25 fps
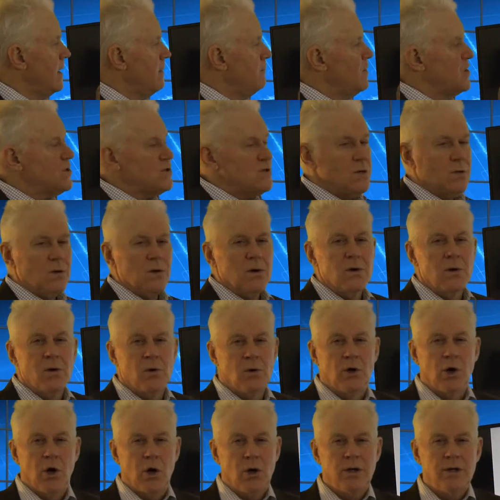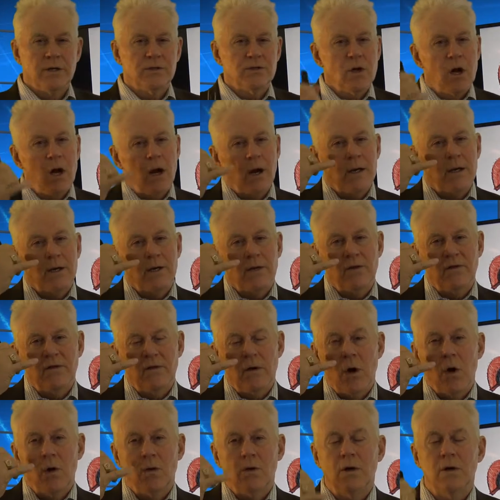Mr. Owner, you're talking to the
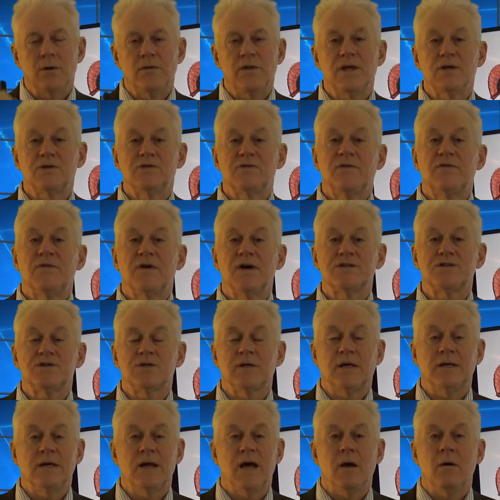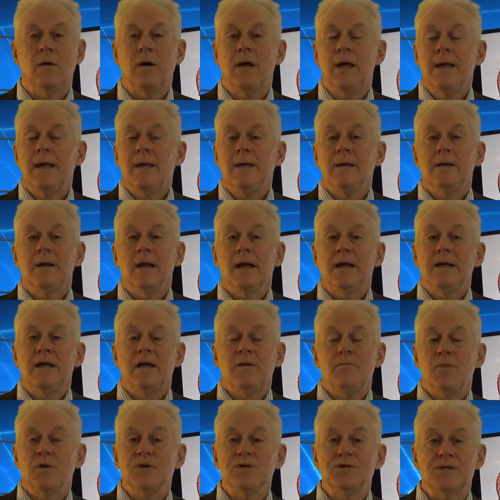owner that's fussing. Now,
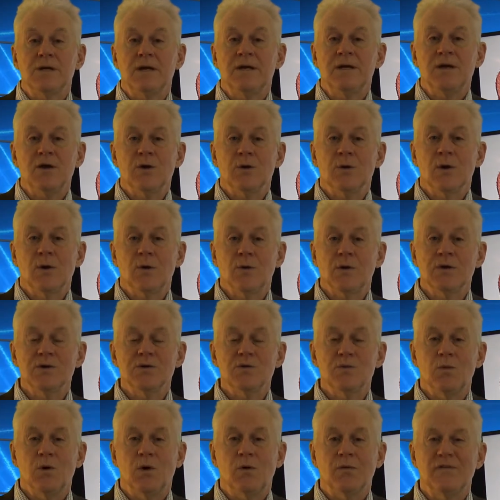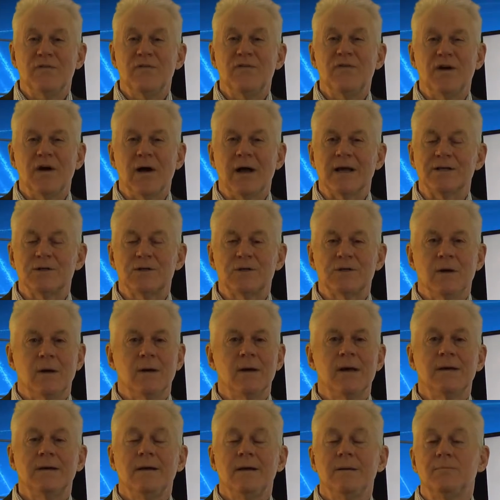90% of your owners won't fuss.
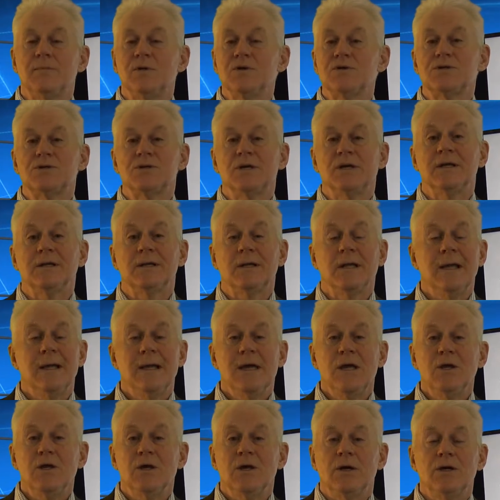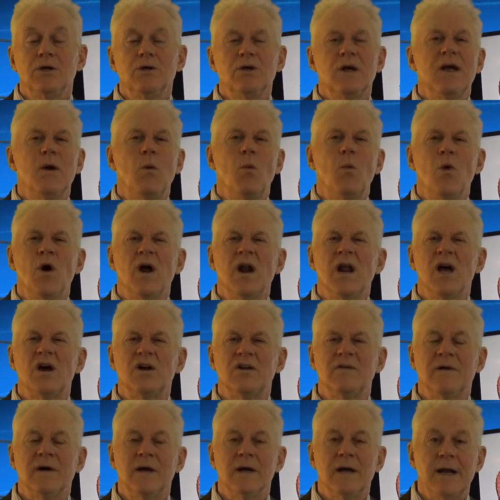100%, you know, you get one
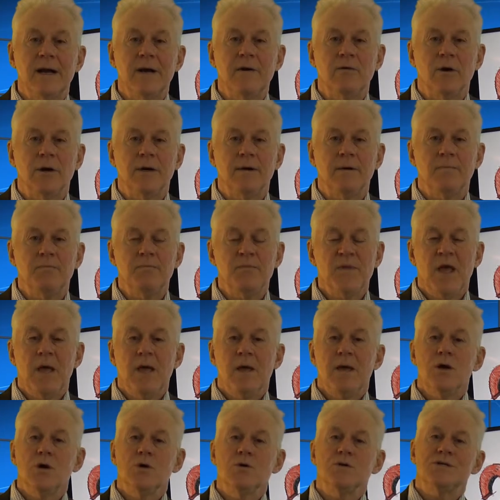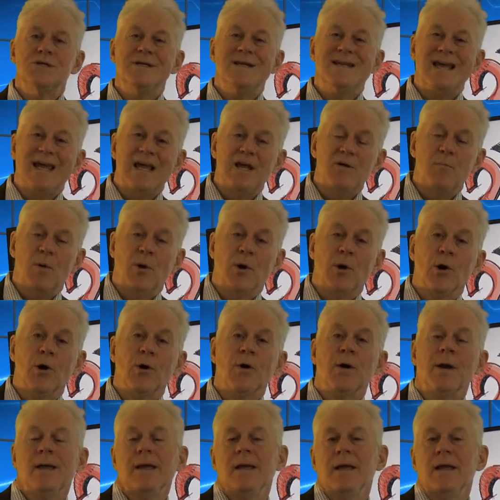out of 100 whose
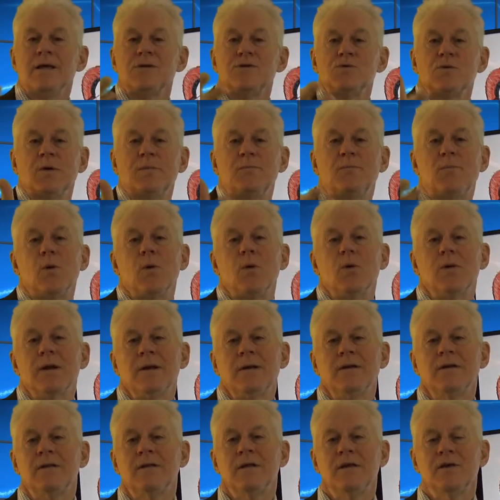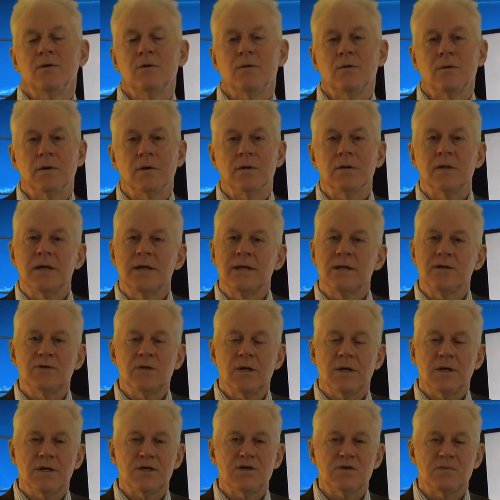neighbor is reporting to the owner that a
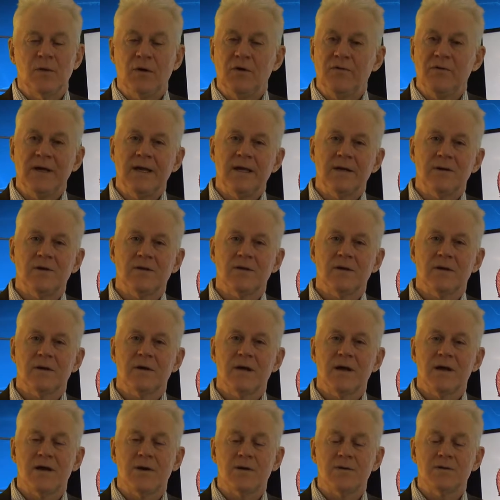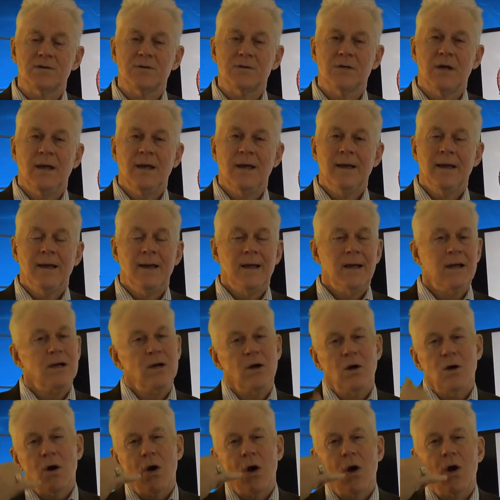tenant's moving into their house. And
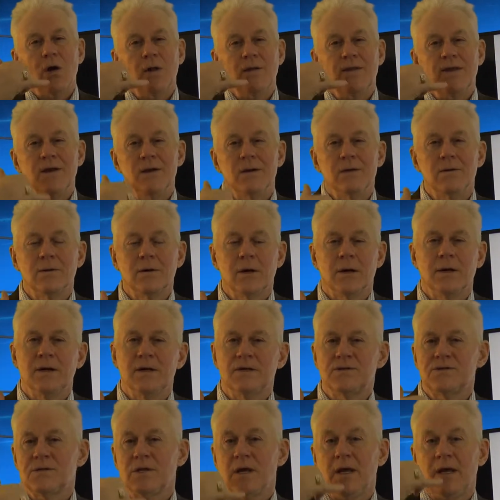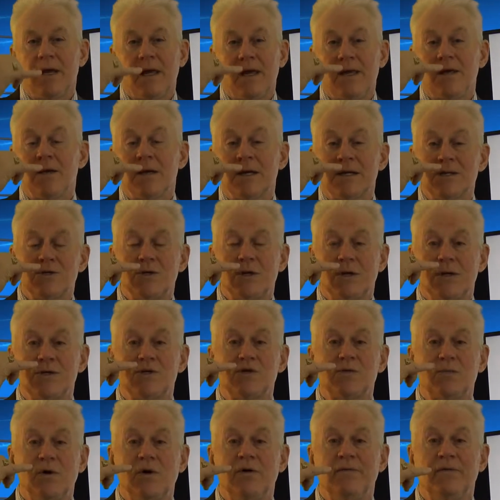I'll call the owner and they'll say, hey, you got
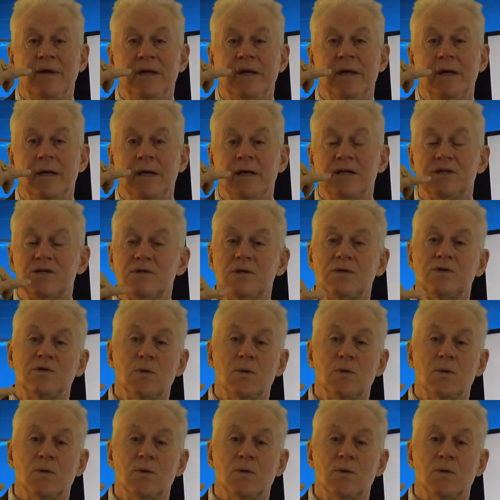tenants moving in. It's the